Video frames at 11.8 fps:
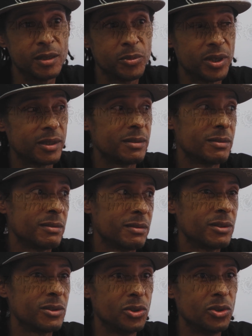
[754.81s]
but,
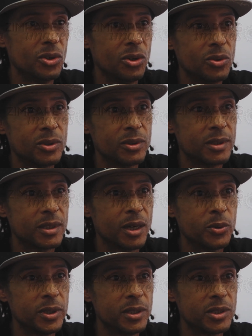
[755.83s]
you know,
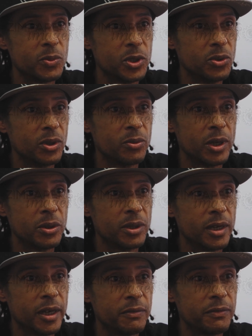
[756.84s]
how it is when you're around
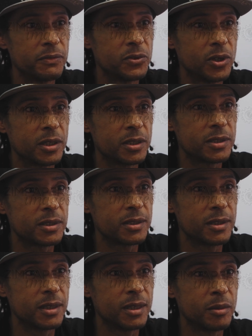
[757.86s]
the life of drugs
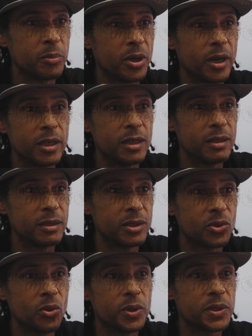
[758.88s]
and party,
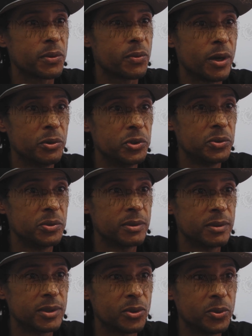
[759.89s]
it's always around you,
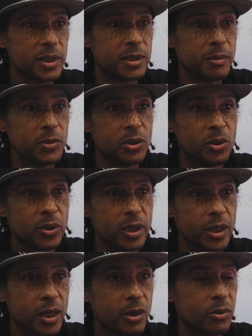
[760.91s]
there's always something going
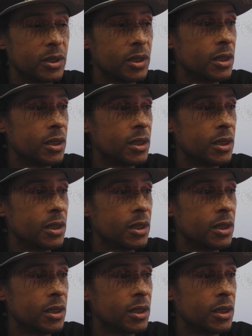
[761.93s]
down.